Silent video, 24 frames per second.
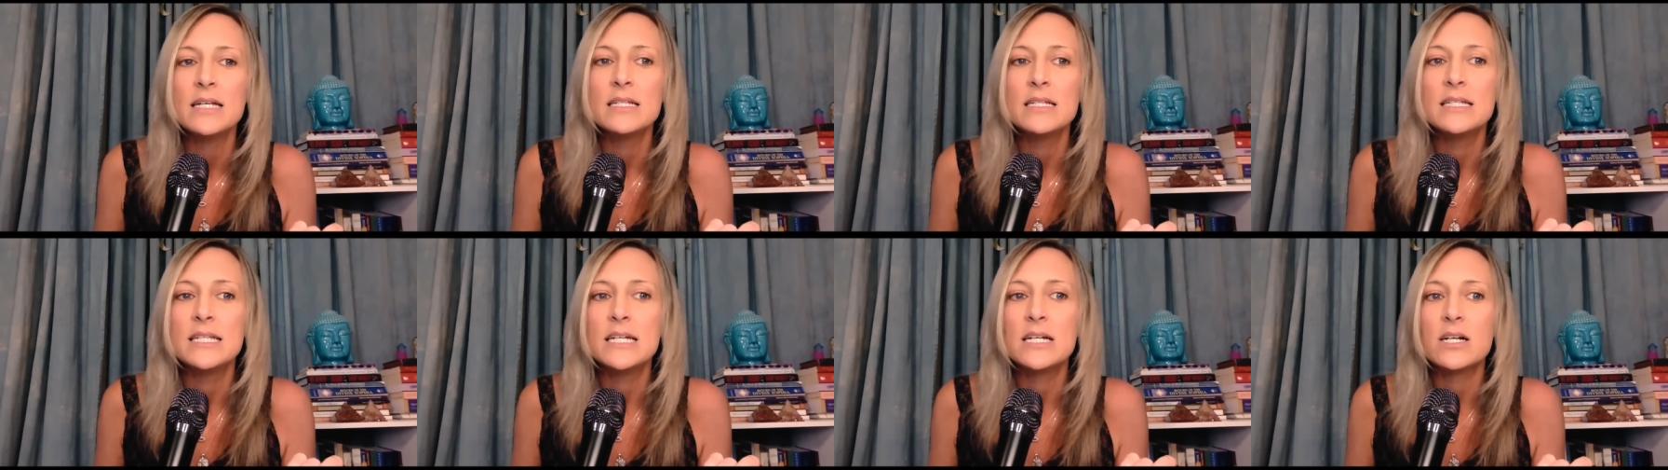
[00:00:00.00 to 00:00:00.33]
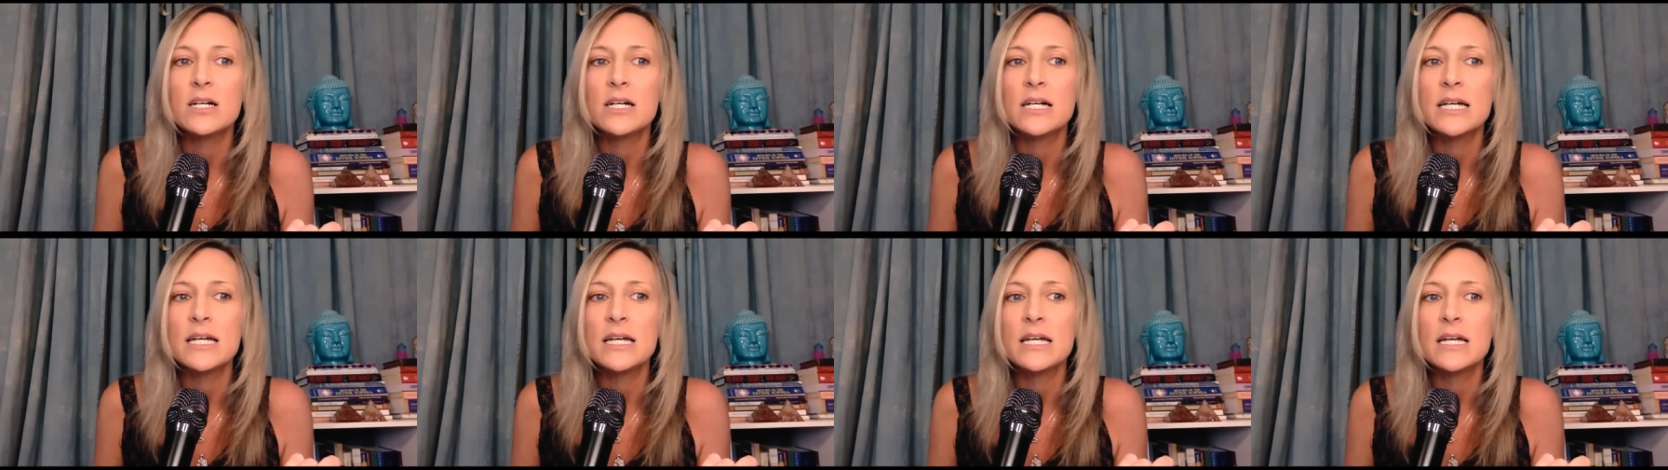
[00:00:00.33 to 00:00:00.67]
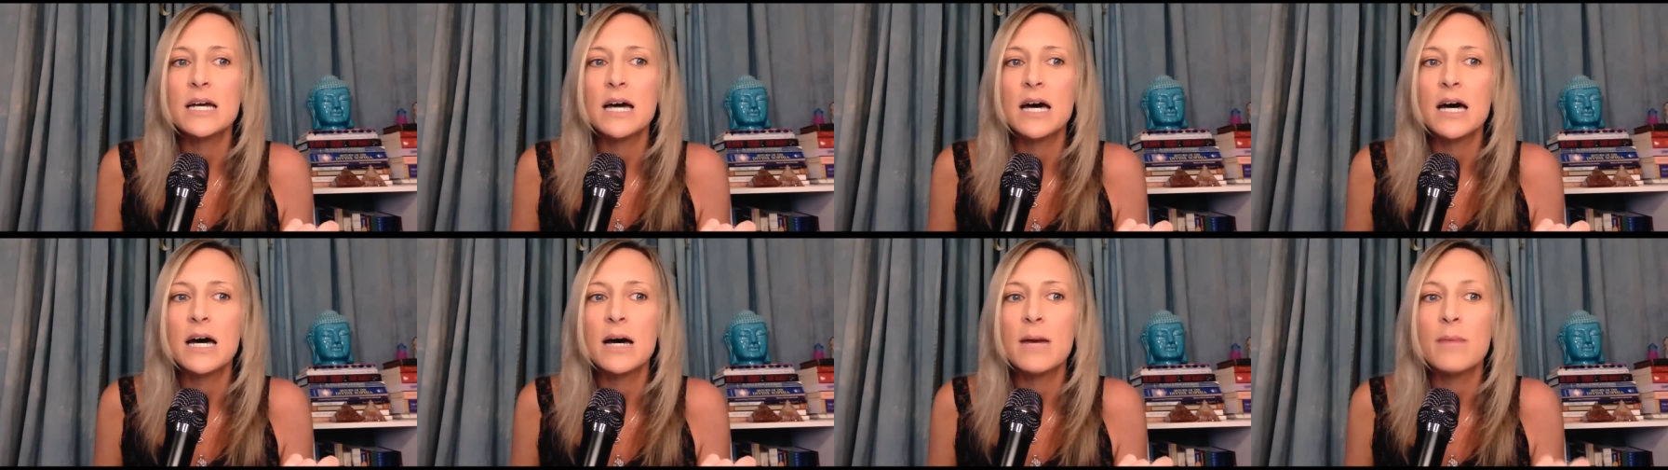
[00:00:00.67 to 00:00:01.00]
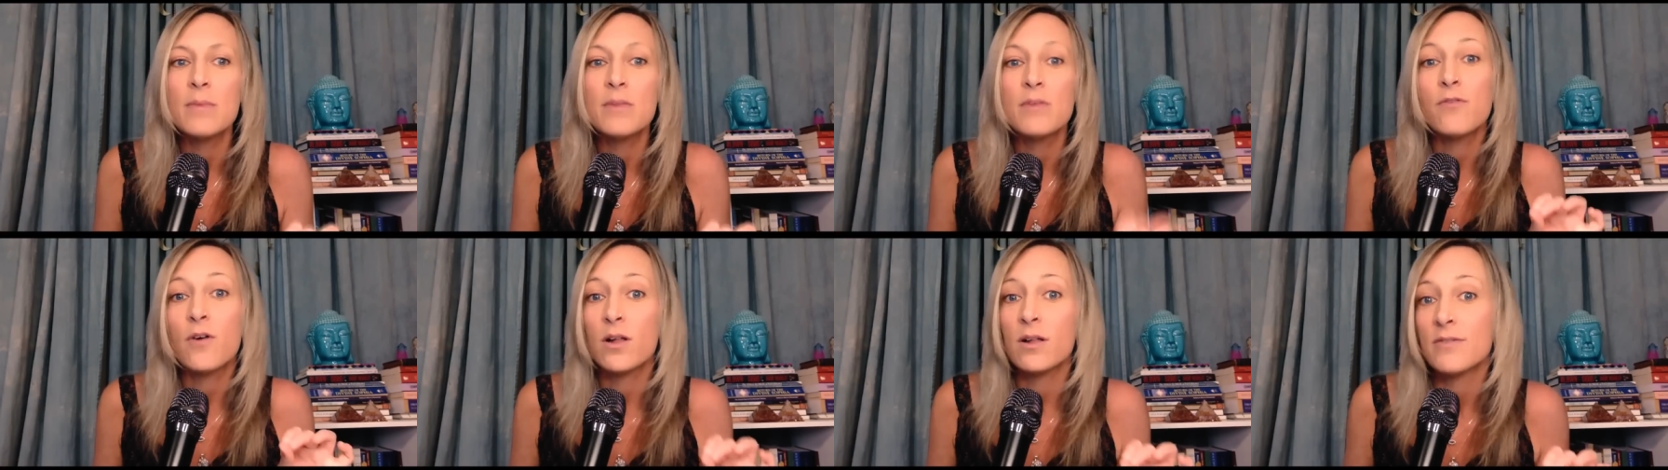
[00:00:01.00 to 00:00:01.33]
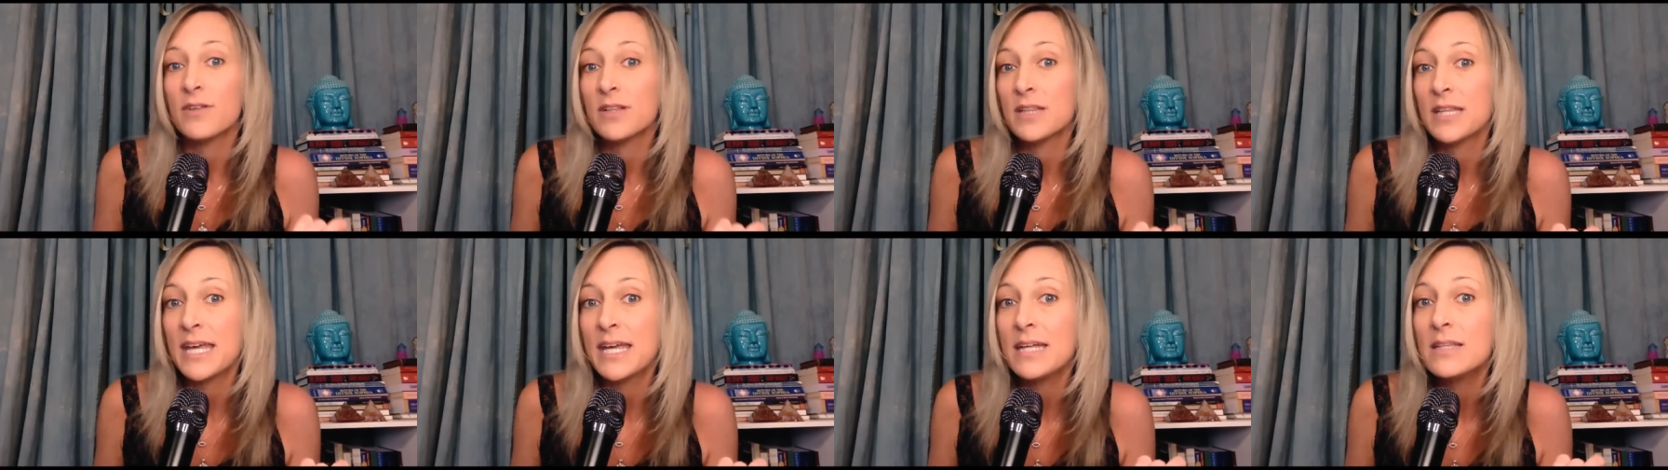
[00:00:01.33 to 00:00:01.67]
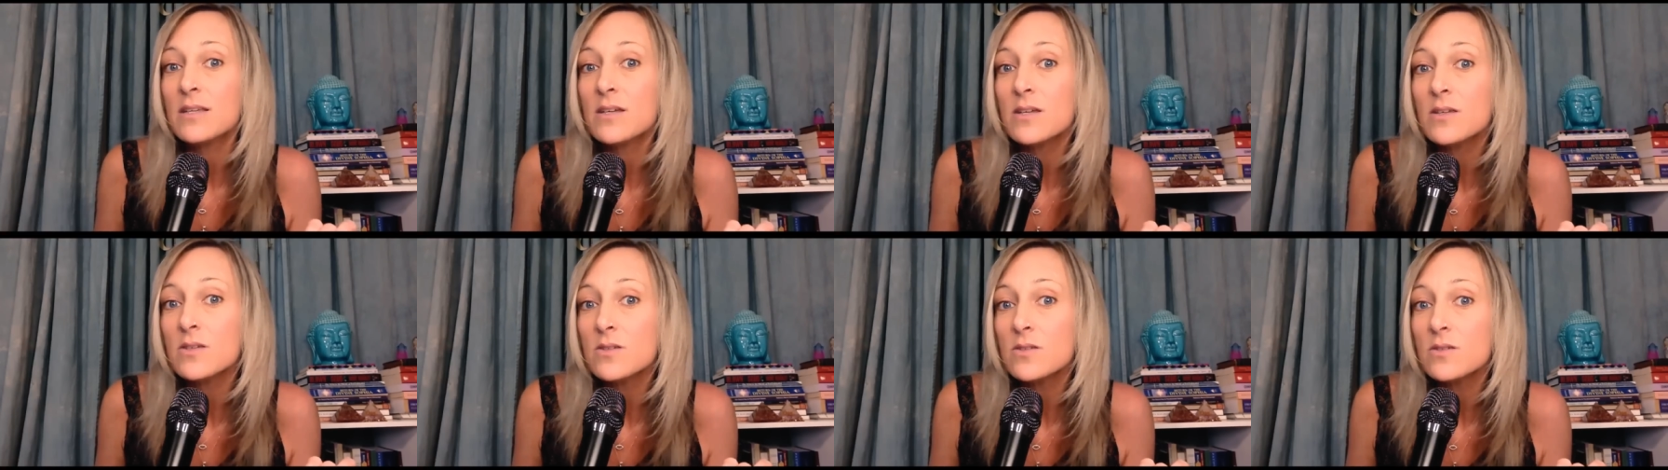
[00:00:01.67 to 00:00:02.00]
during um, the fall of
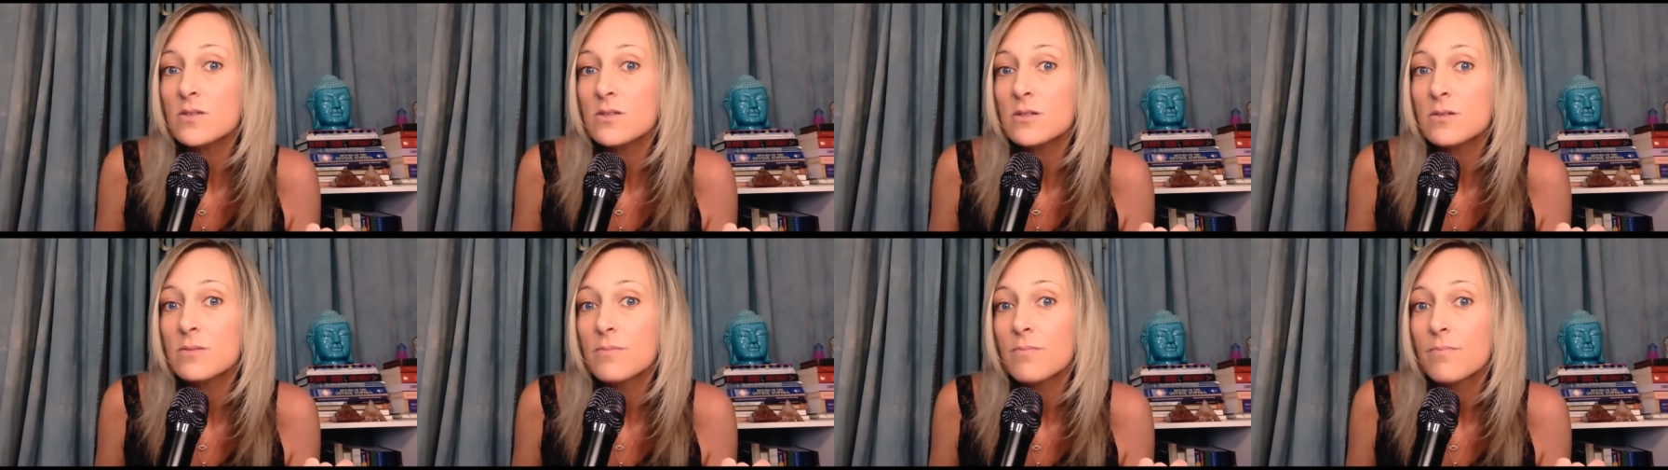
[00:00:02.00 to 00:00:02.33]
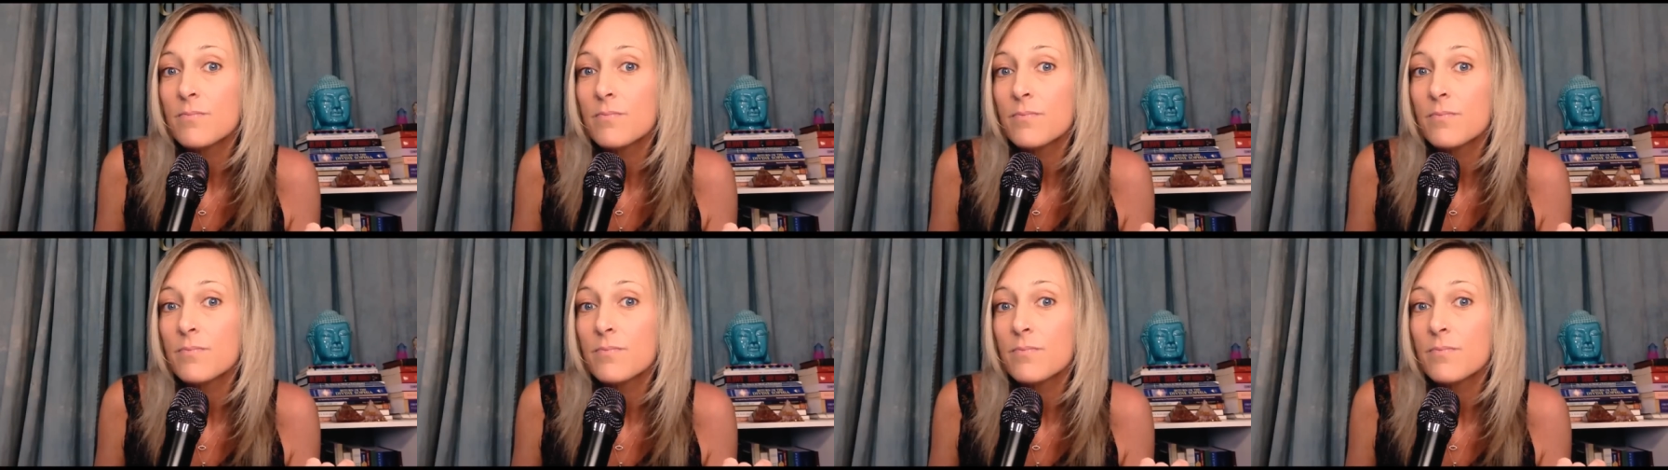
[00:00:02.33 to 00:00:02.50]
Atlantis